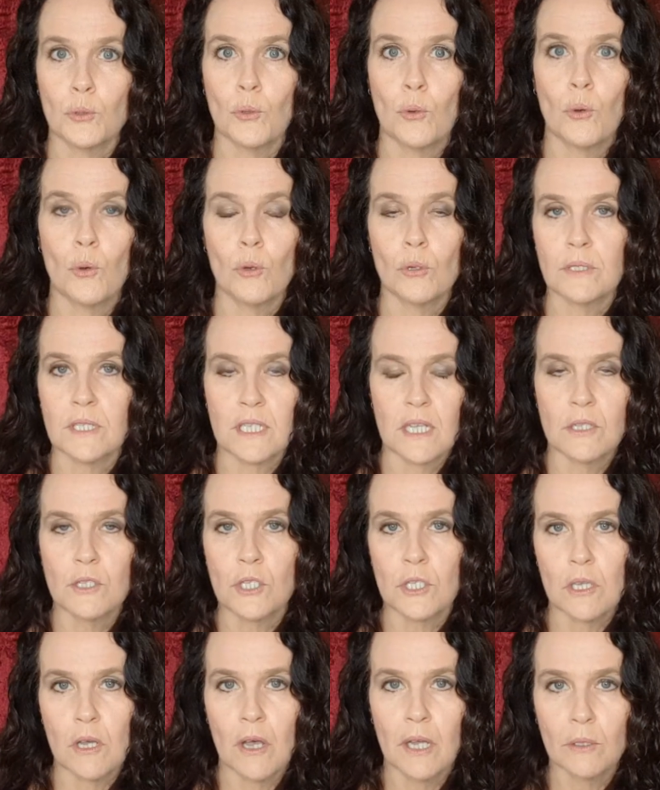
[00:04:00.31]
your sun
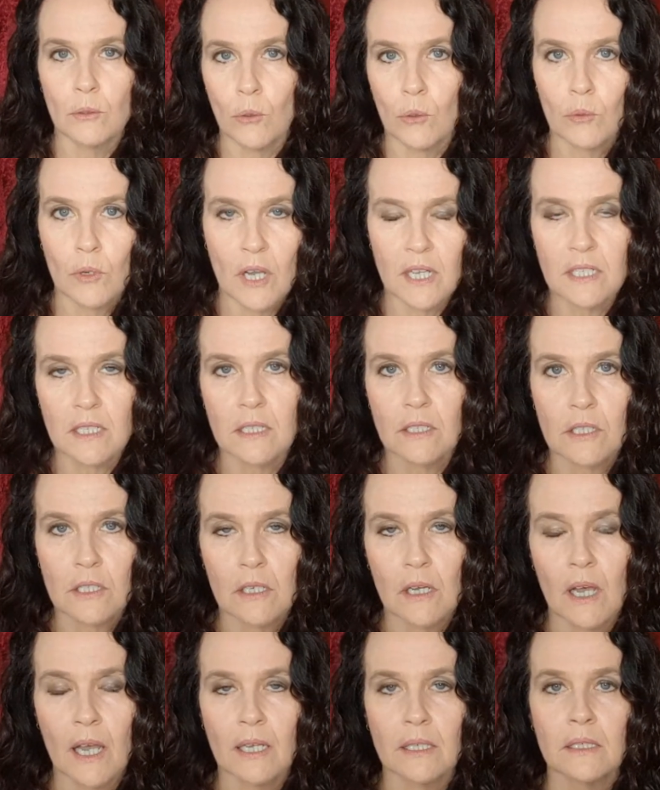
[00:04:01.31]
sign or rising
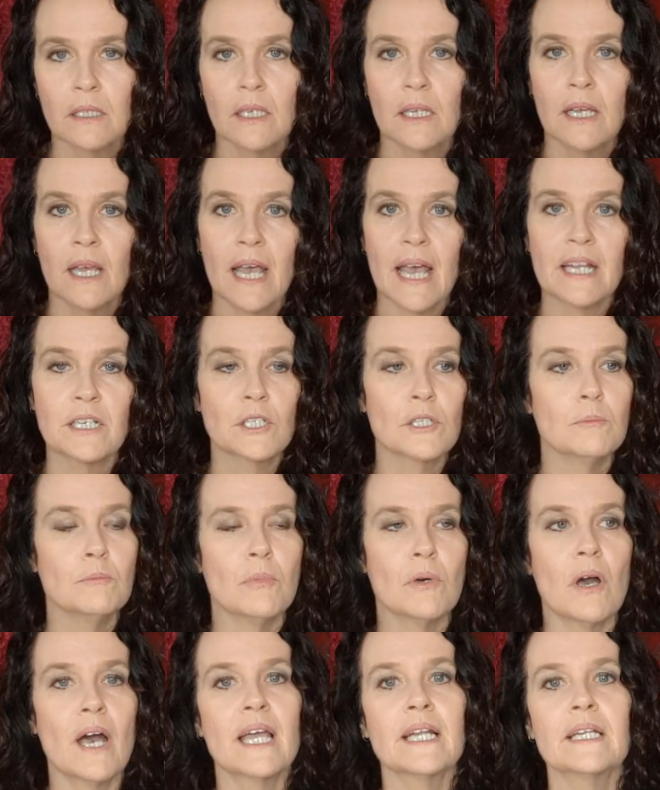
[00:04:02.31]
sign, and
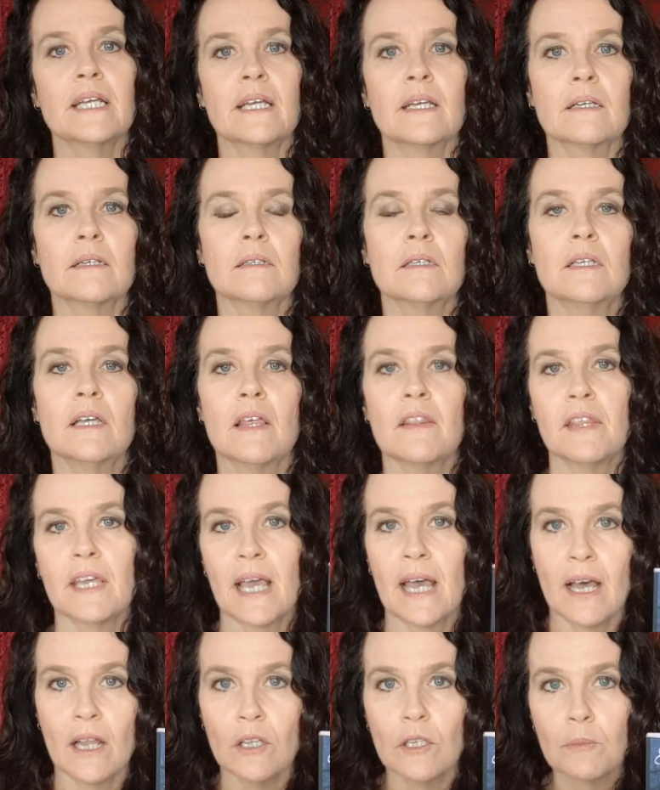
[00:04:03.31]
combining
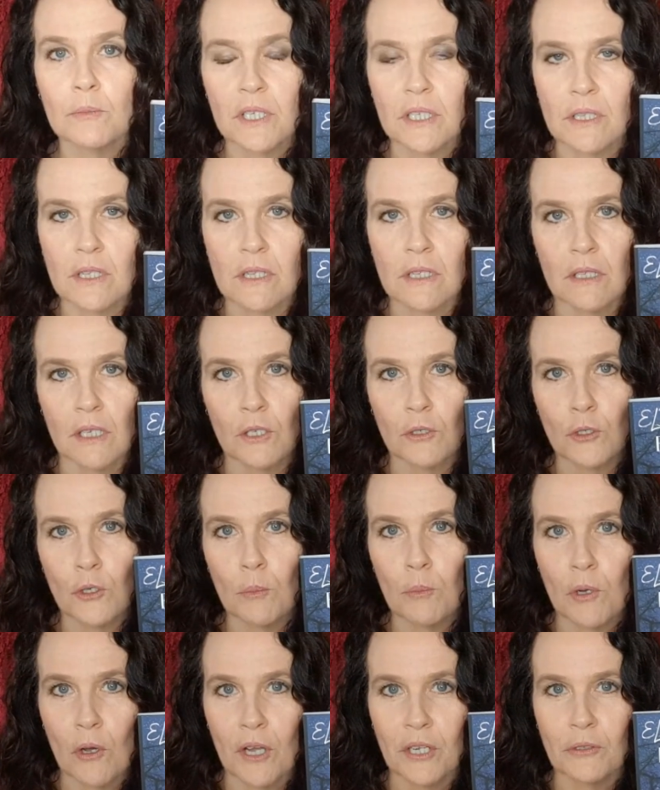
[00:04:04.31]
the elements in your
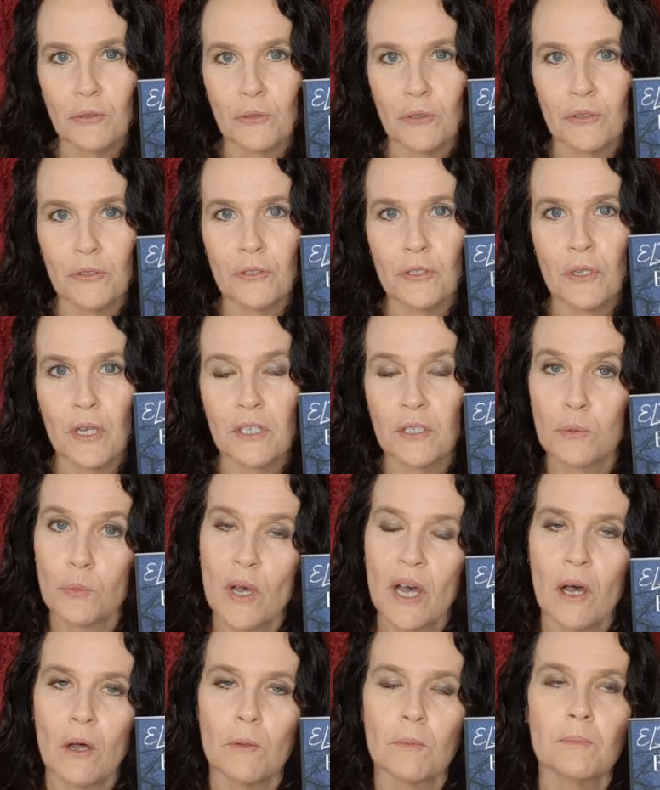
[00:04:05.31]
bind rune as
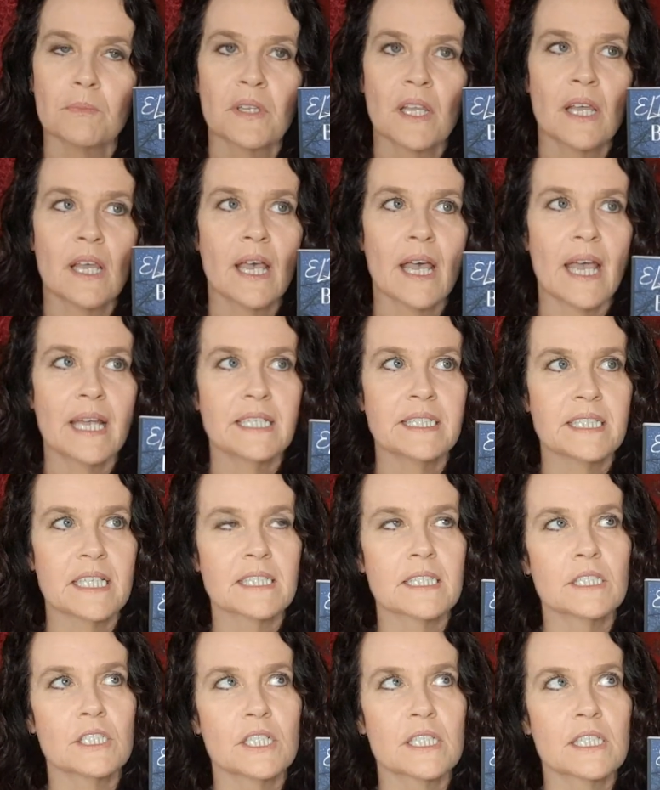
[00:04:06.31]
well. And he
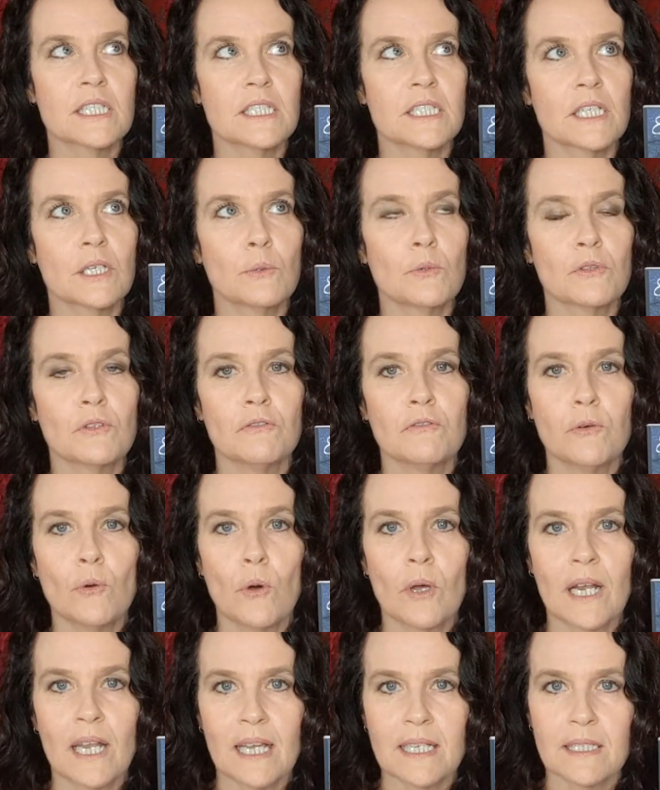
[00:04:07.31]
doesn't just stick with the
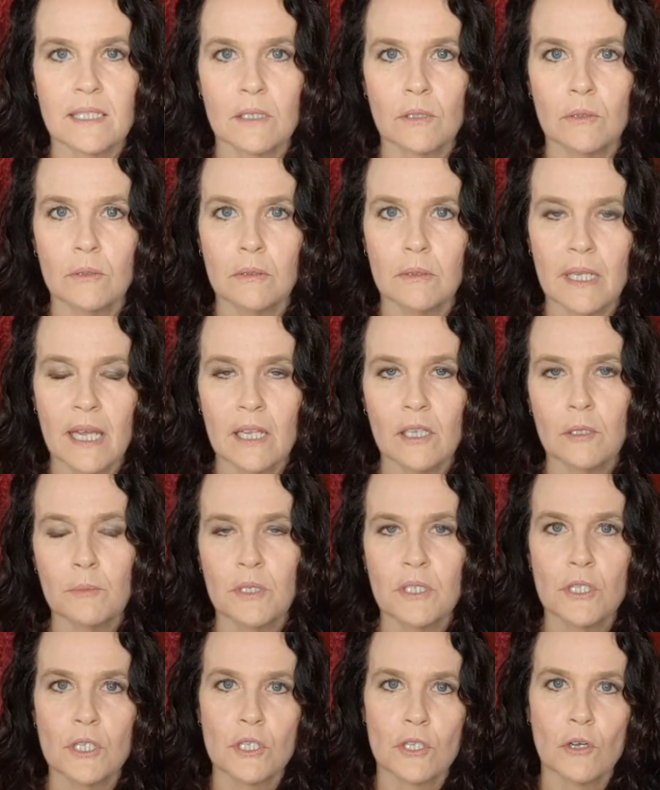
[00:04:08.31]
four classical
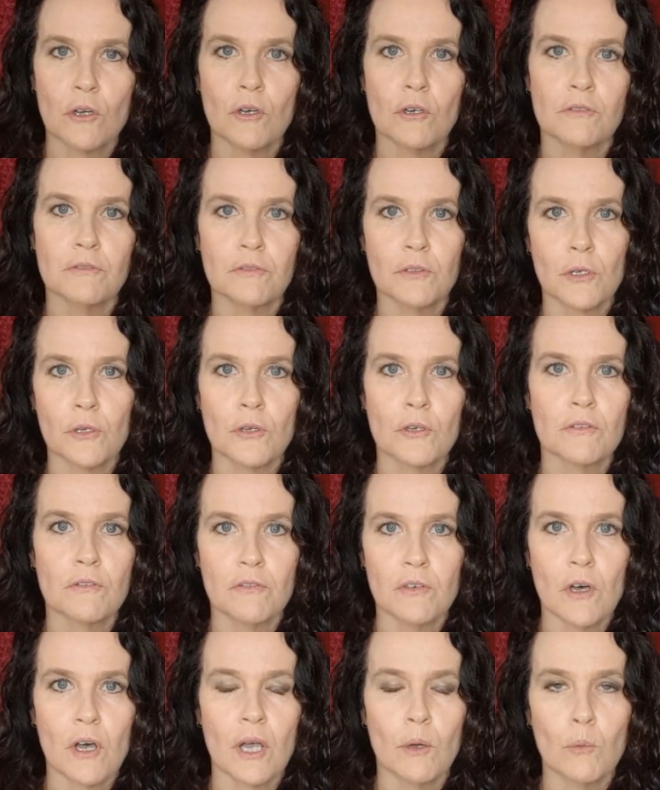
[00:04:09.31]
elements of earth,
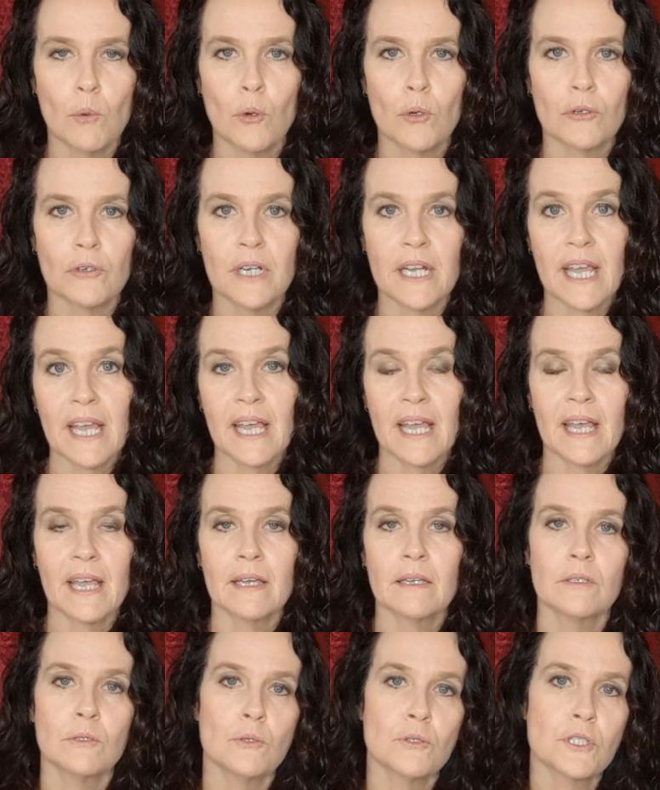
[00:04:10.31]
fire, water, and air.
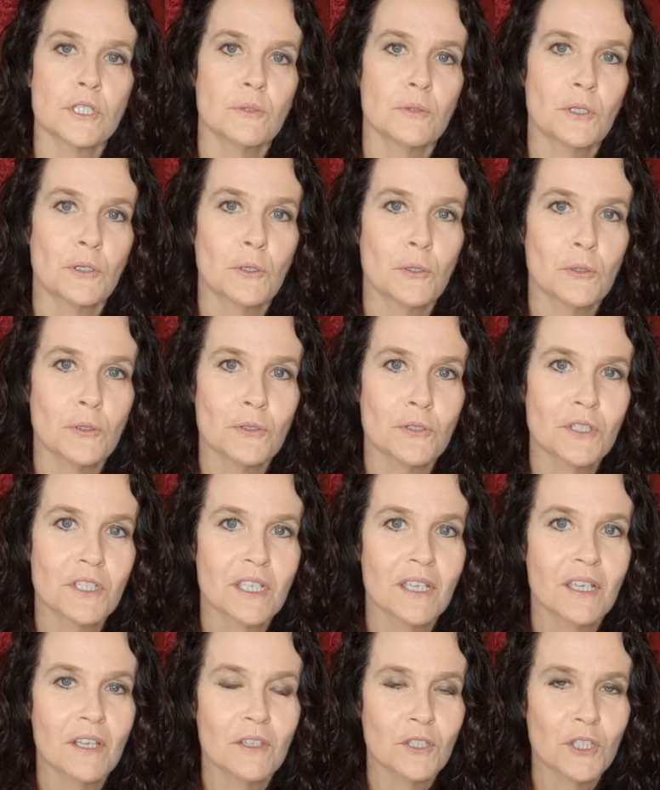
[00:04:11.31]
He also includes
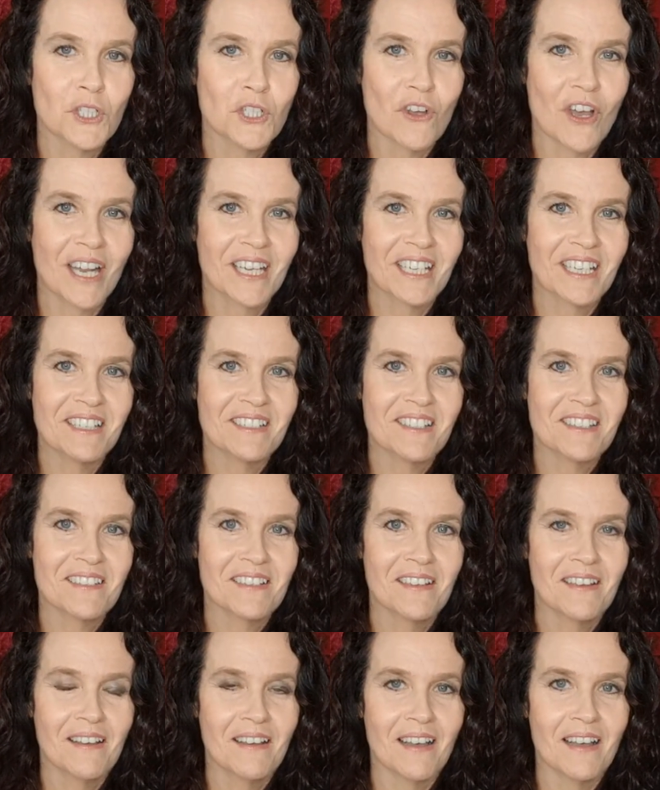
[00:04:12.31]
the Chinese
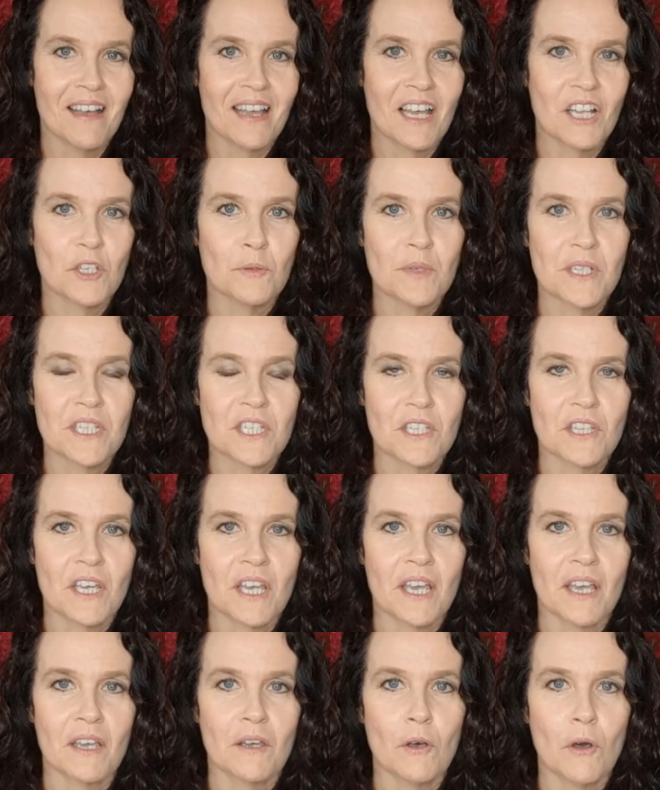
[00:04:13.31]
elements
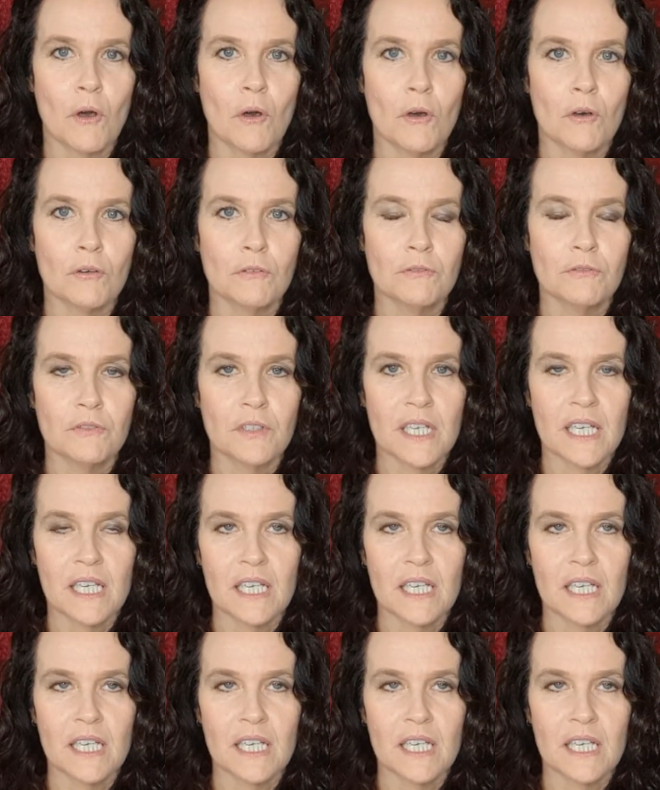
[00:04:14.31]
there of